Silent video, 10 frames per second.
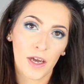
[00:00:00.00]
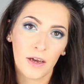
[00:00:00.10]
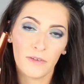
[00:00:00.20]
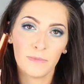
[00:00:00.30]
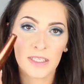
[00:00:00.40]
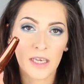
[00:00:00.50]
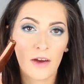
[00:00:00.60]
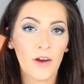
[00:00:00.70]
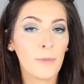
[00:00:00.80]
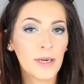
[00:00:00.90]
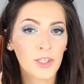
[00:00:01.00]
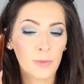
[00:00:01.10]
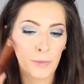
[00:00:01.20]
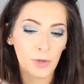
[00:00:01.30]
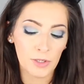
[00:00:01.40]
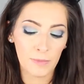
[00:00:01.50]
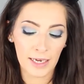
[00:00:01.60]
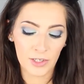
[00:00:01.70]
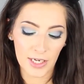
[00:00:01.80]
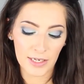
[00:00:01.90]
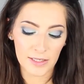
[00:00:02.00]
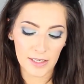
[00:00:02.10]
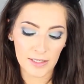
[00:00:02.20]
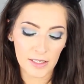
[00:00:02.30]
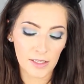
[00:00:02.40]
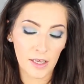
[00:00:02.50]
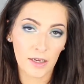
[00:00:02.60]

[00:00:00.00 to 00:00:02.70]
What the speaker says: a coat of mascara on my top and bottom lashes. This is